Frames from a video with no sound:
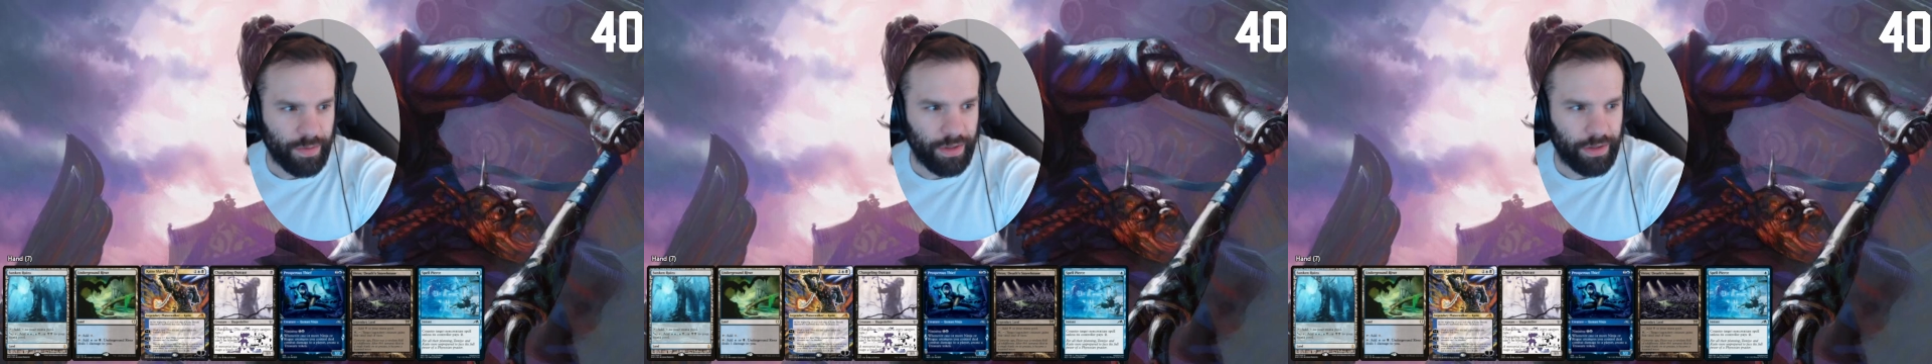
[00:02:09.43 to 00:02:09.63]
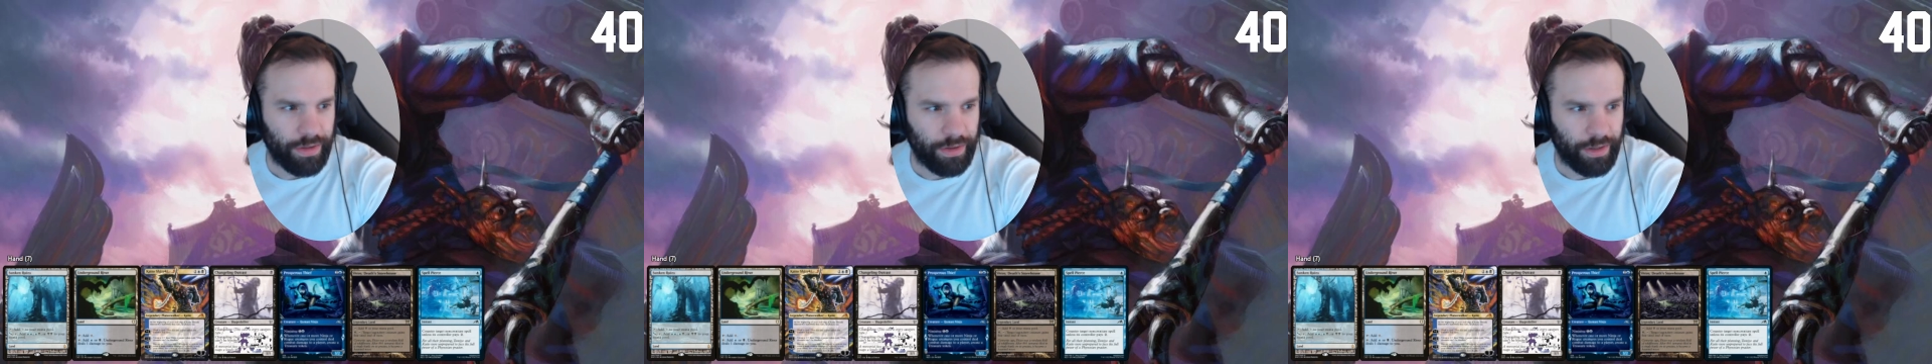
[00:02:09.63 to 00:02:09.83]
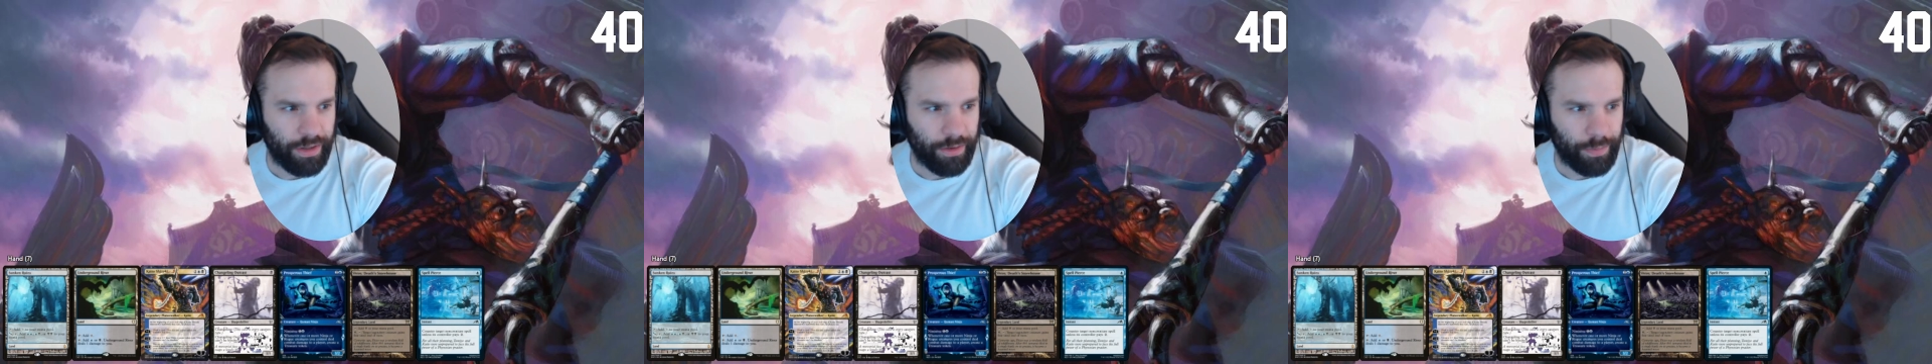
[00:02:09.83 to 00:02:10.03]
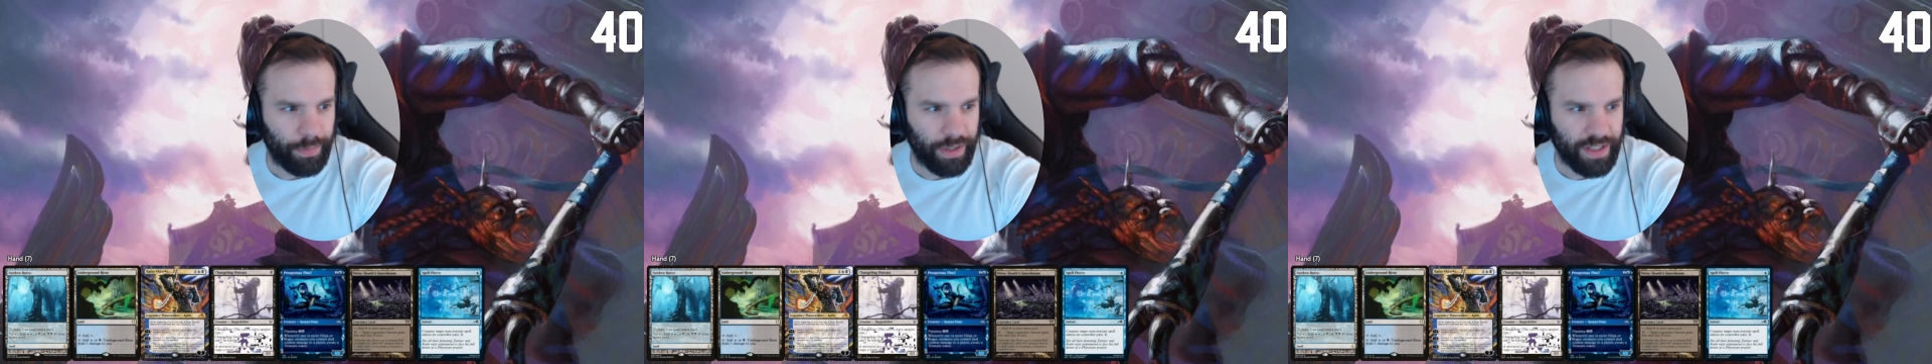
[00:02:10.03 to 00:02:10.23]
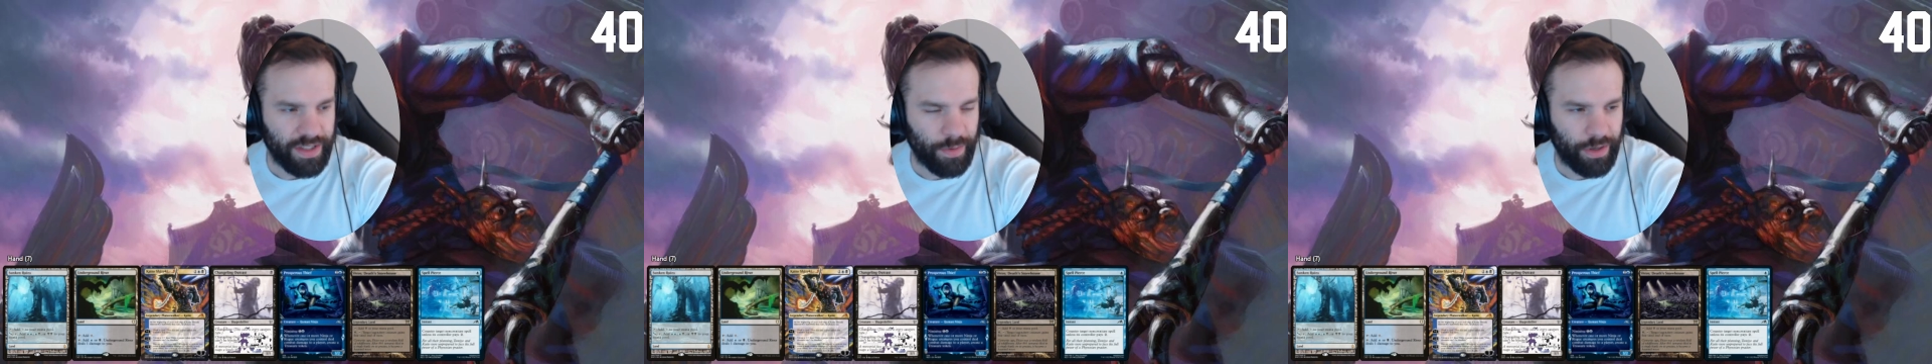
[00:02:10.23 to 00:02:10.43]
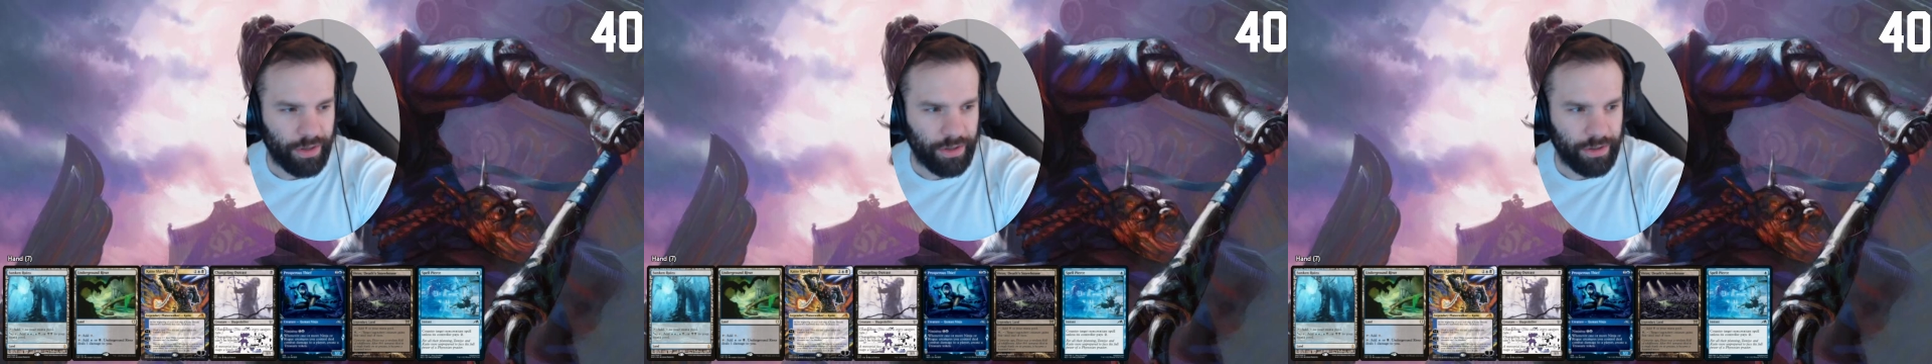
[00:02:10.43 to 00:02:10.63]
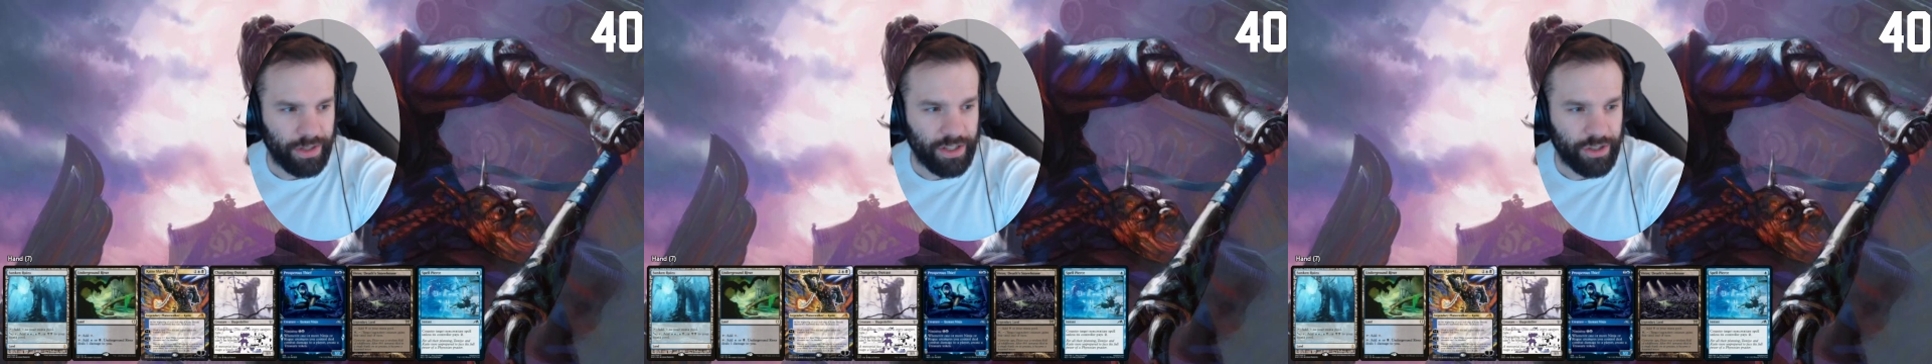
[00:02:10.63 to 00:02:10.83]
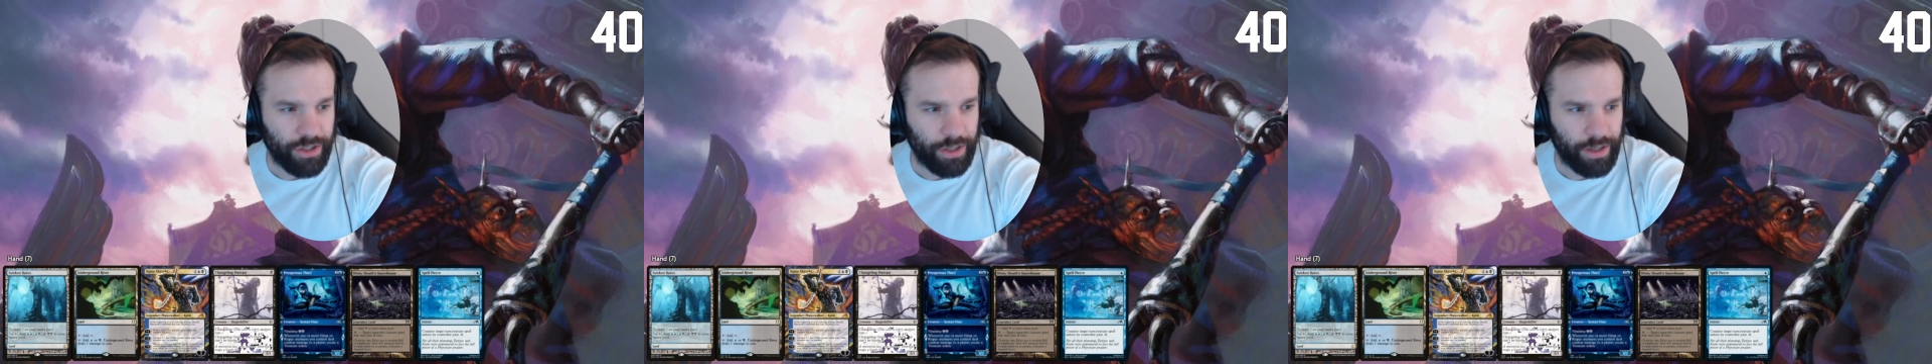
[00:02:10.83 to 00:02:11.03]
with our Planeswalker
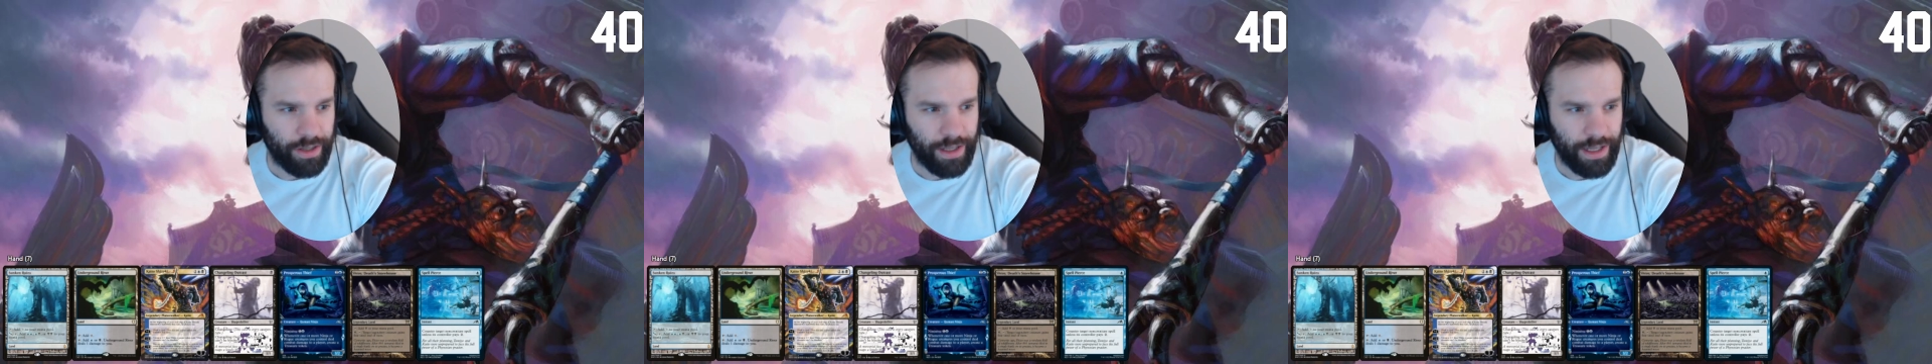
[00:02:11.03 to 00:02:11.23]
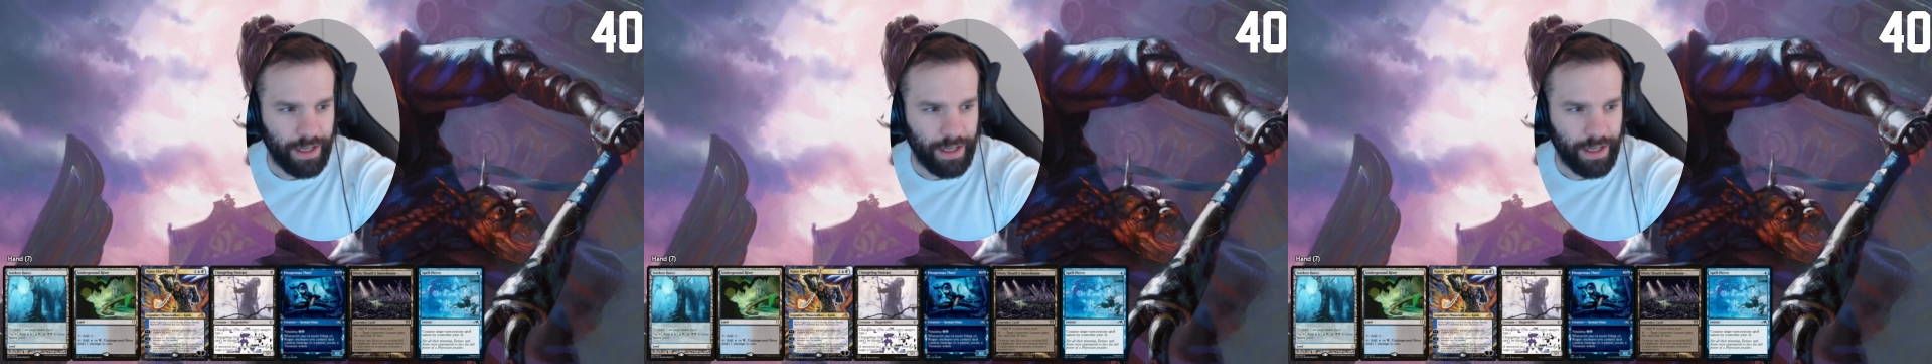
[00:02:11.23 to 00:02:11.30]
Ninja